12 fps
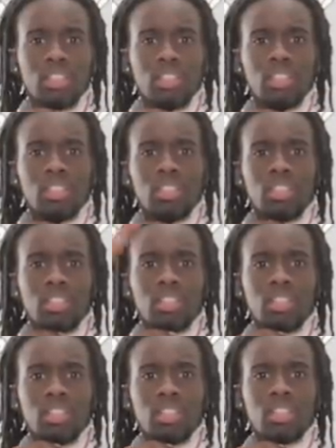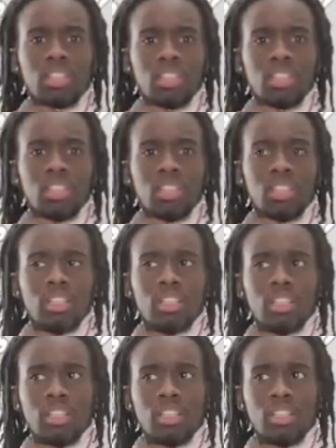
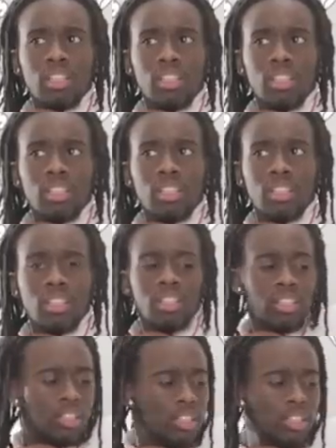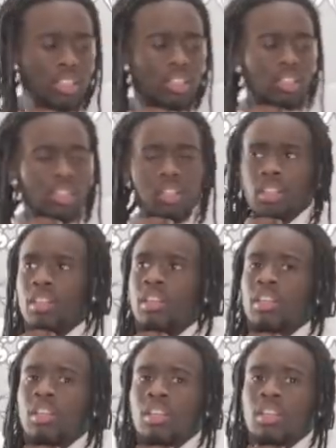
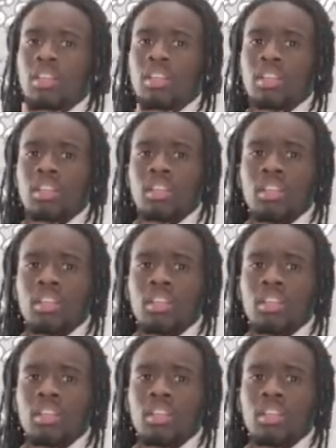(silent)